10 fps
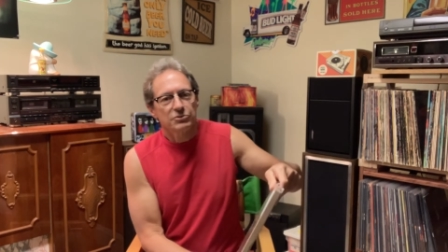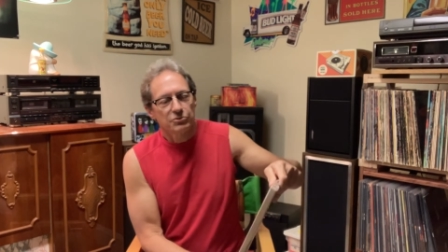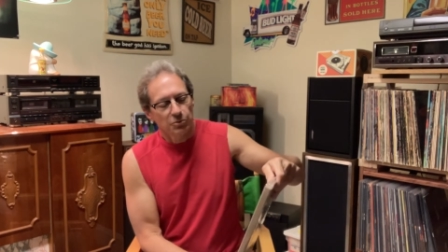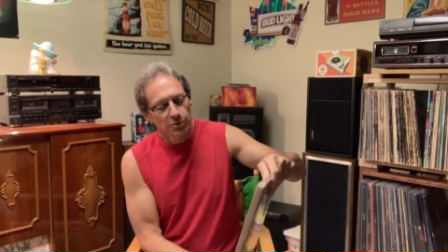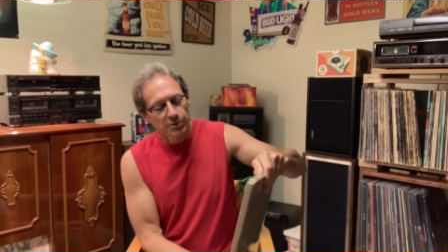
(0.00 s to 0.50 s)

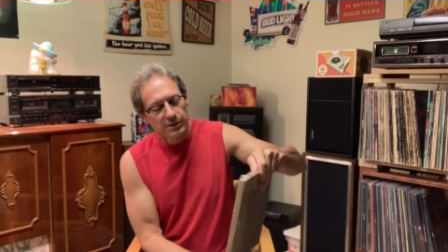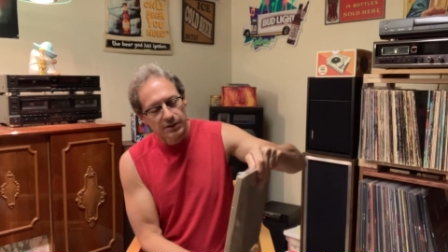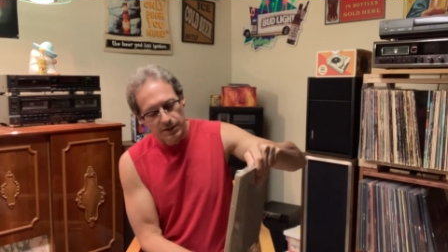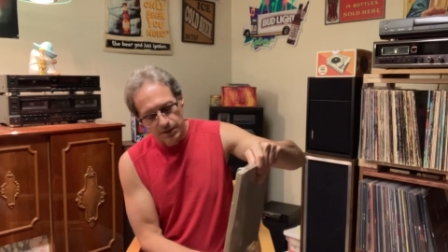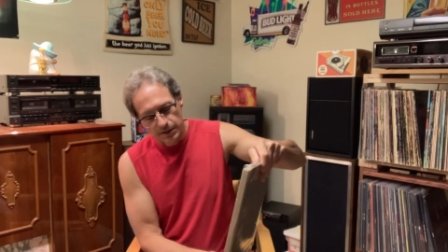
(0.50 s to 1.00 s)
Store
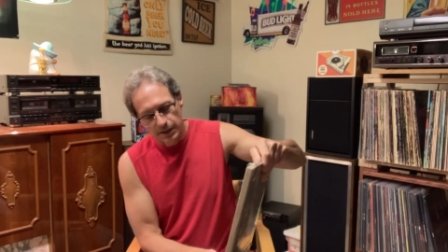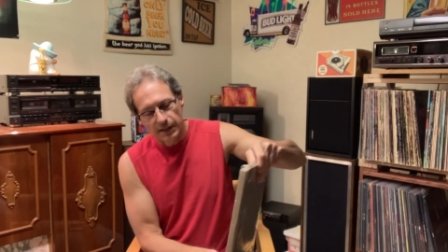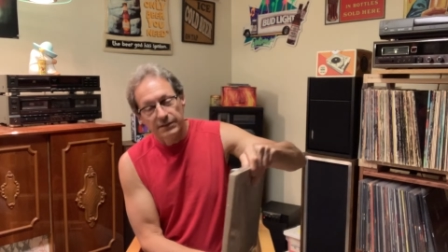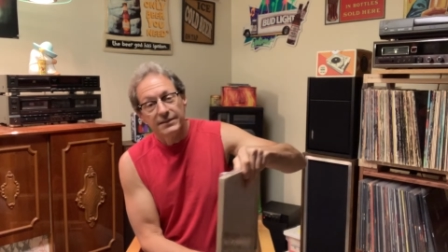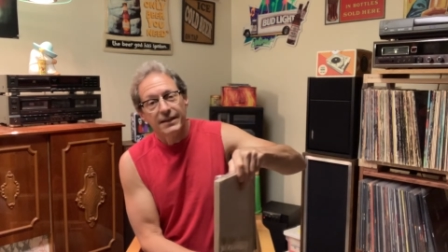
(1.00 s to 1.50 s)

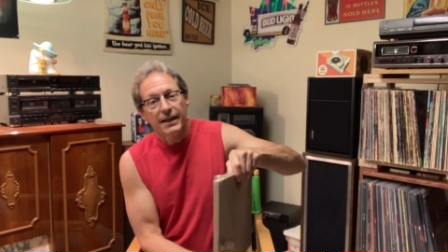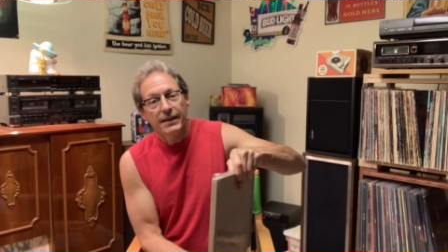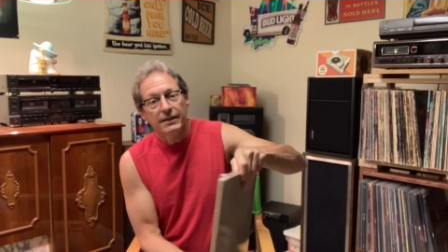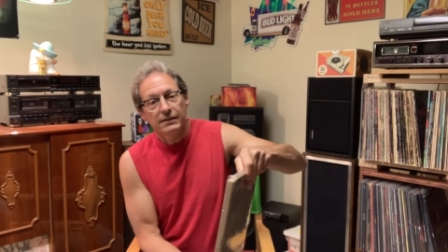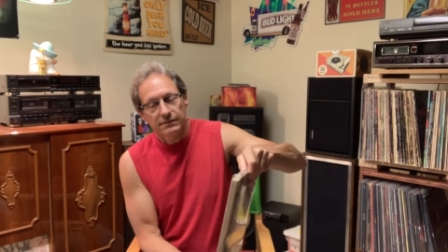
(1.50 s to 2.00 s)

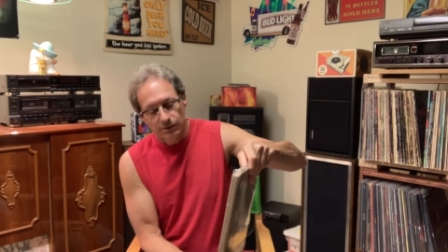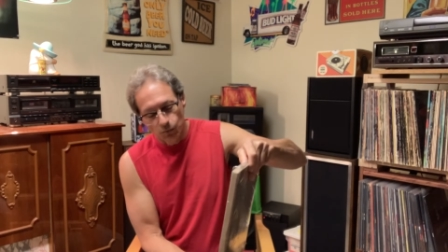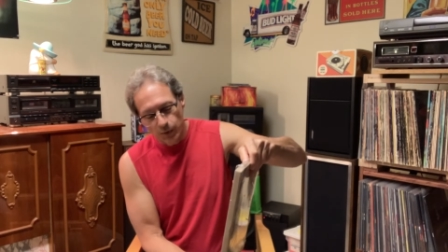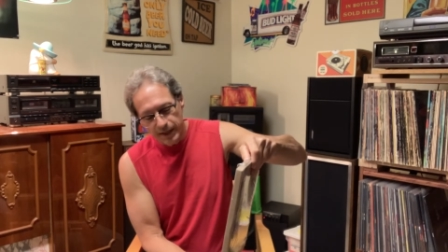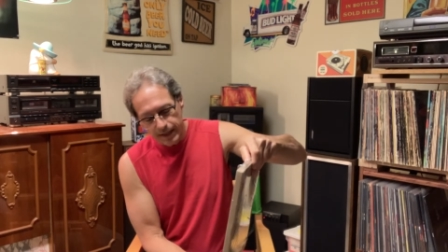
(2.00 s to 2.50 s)
Day
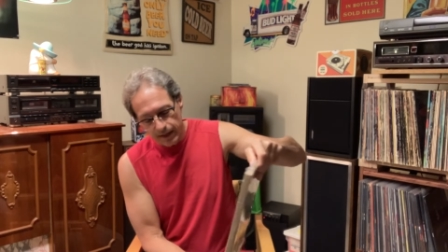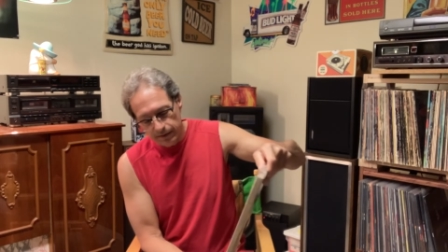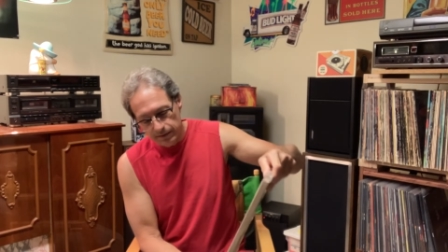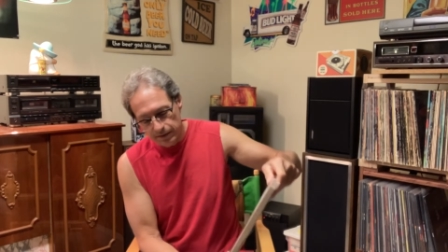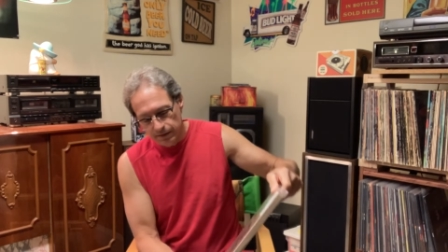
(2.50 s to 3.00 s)

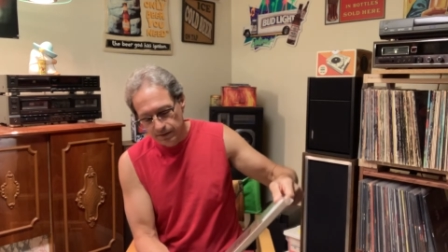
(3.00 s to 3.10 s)
weekend,